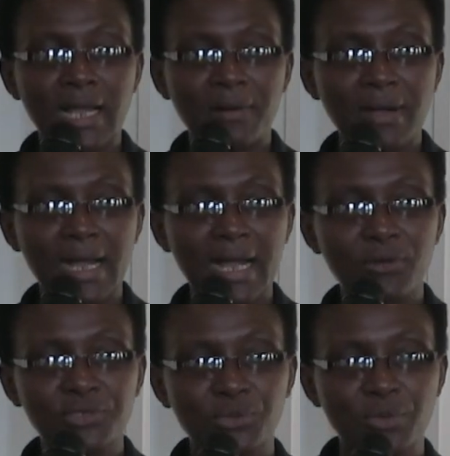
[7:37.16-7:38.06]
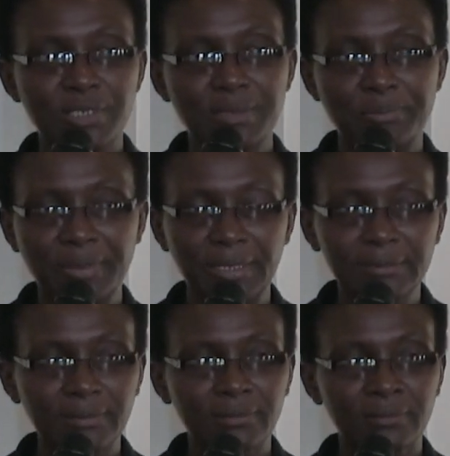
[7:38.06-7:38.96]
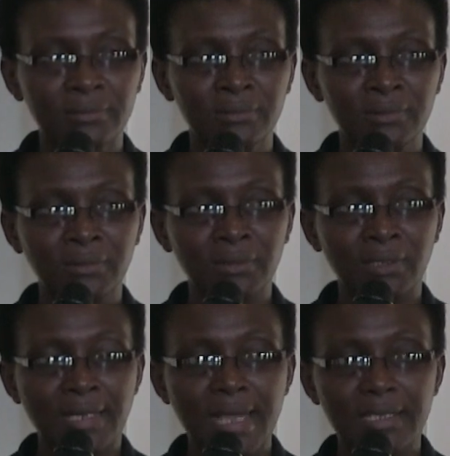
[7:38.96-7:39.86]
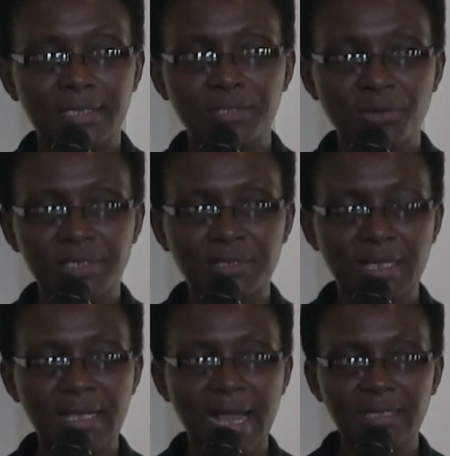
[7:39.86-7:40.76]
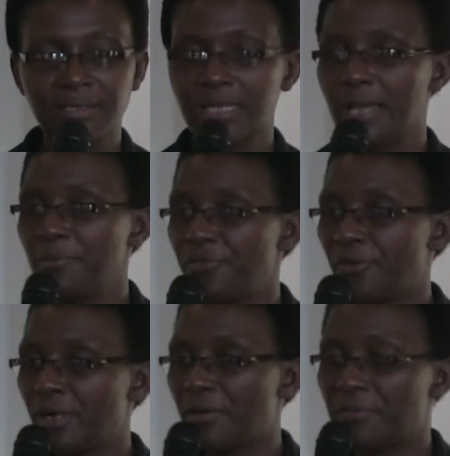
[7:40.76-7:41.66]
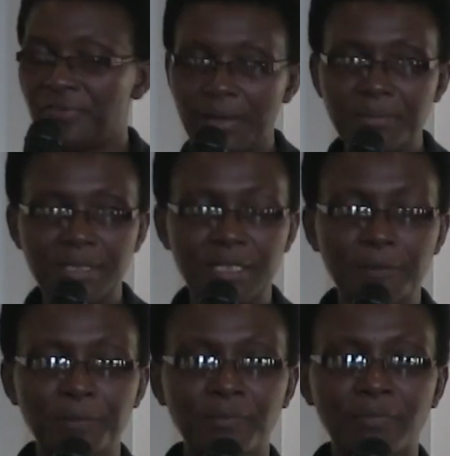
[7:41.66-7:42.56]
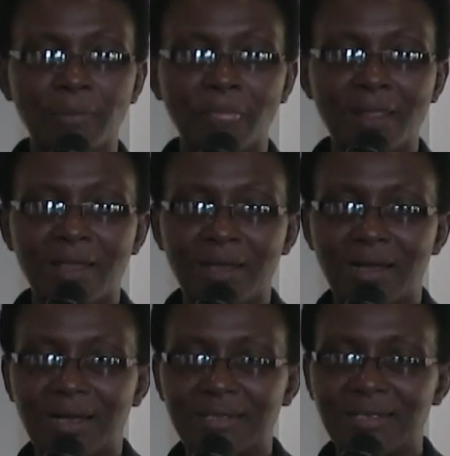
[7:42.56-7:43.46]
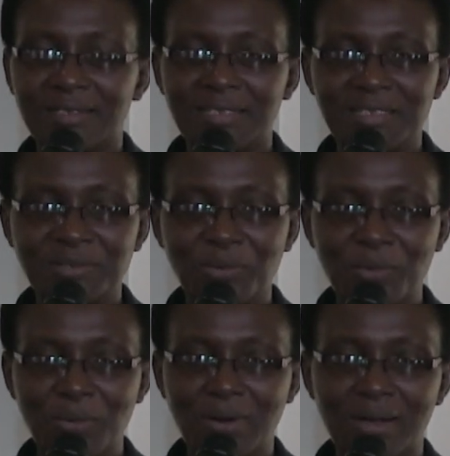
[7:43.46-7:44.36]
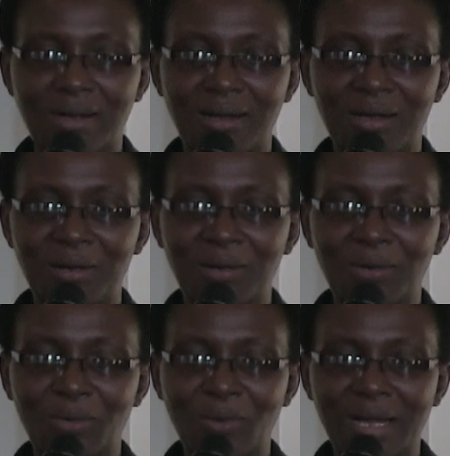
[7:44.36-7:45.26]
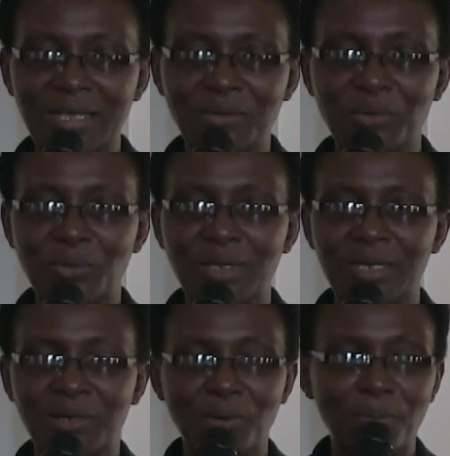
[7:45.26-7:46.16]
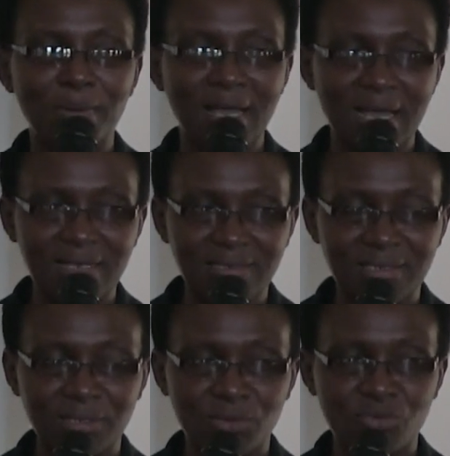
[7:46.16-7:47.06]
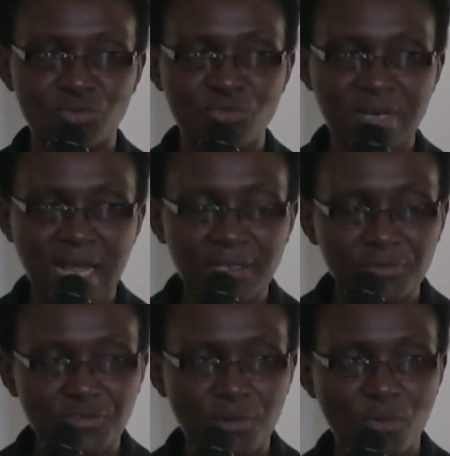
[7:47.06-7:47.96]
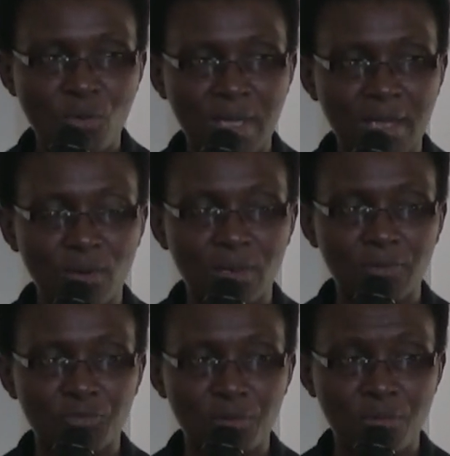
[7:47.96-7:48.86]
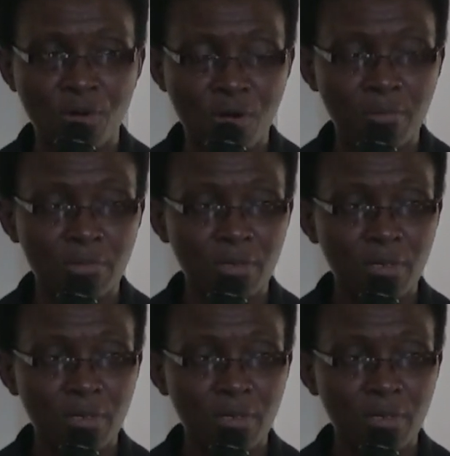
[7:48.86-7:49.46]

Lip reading: Our house was burnt, and it was a hard time for our family. That is why we were obliged to run from home,